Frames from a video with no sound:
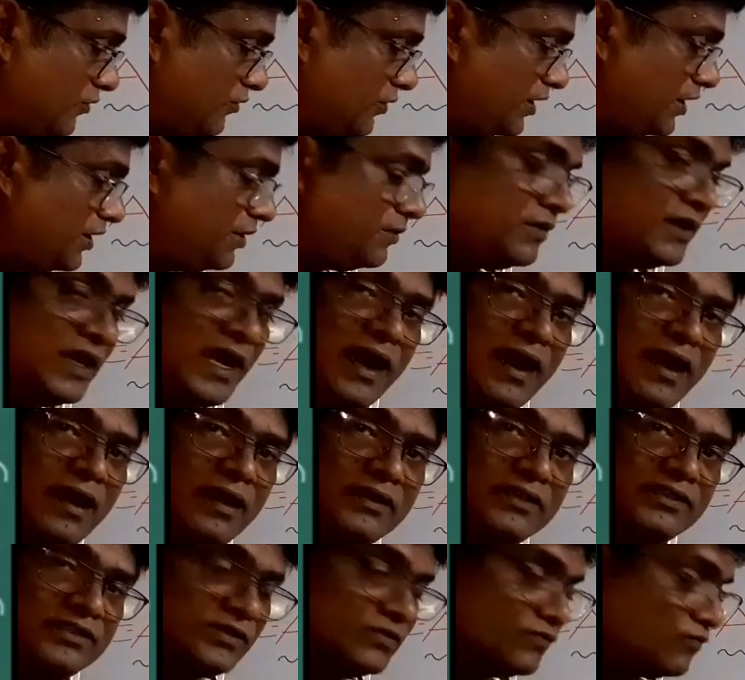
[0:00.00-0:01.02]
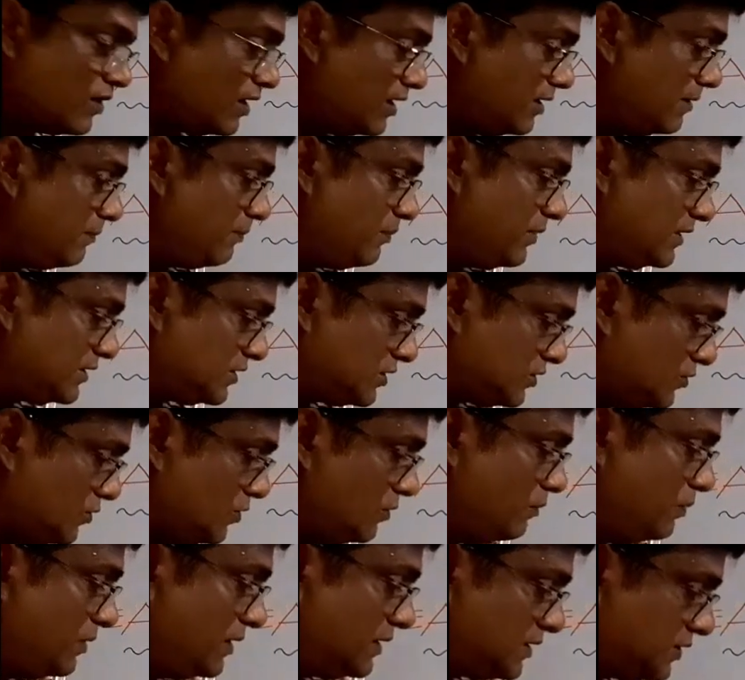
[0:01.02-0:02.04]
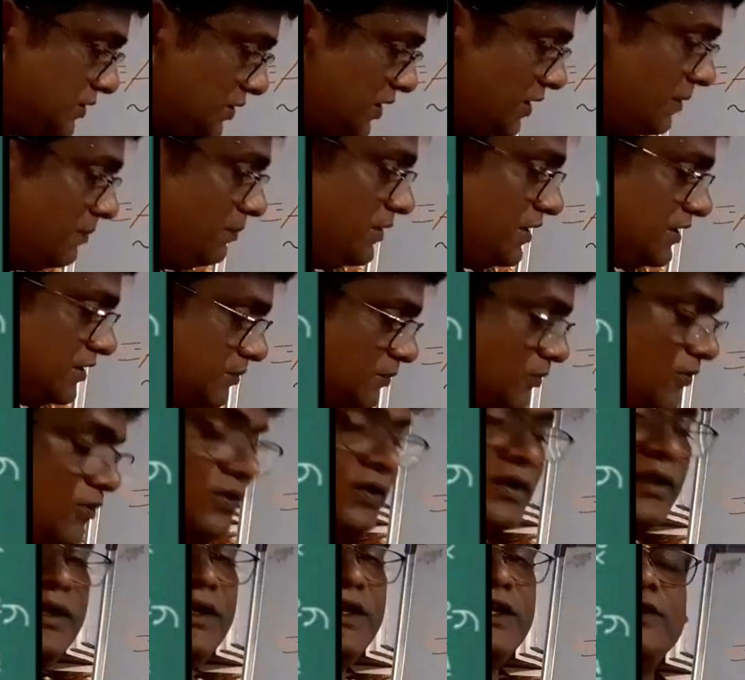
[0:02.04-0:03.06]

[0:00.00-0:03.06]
When you will add 1 plus 2 plus 3 plus 4,